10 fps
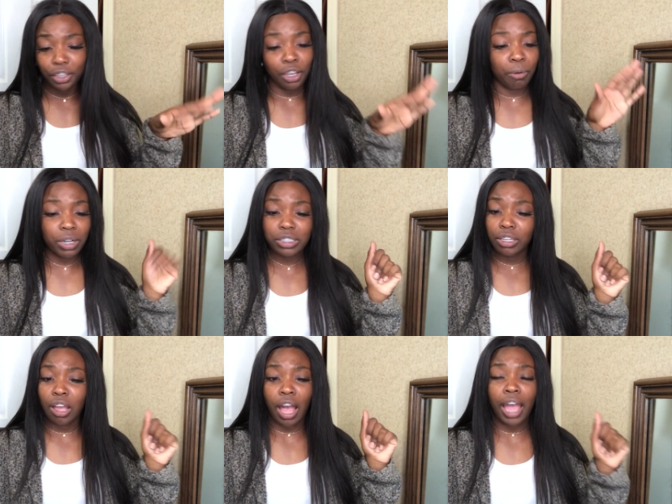you know, when I
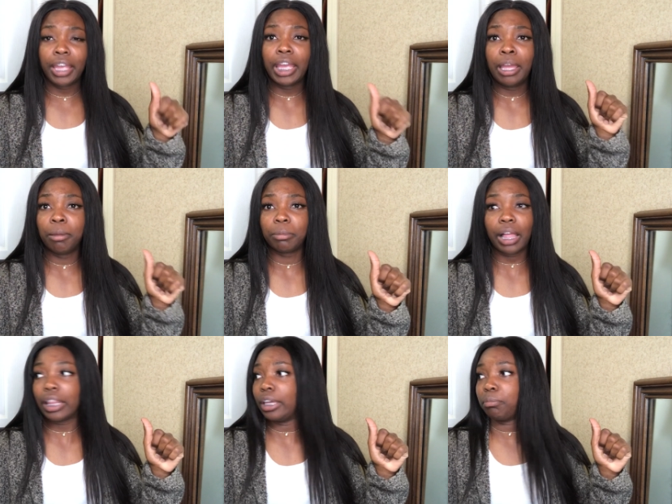tell y'all, I am
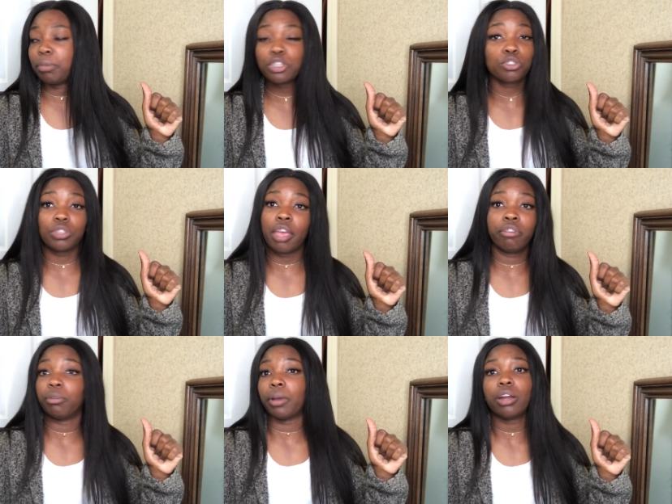like pictures everywhere.